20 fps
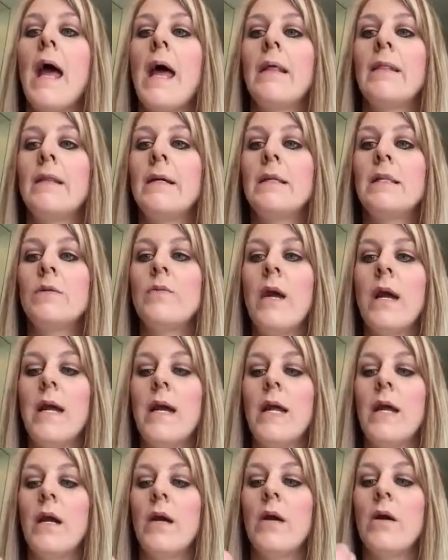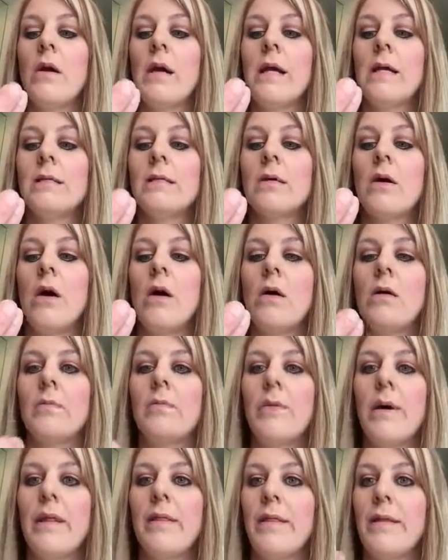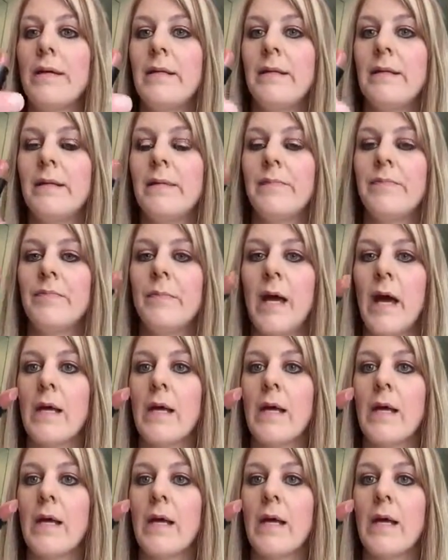And this right here is called Breathless.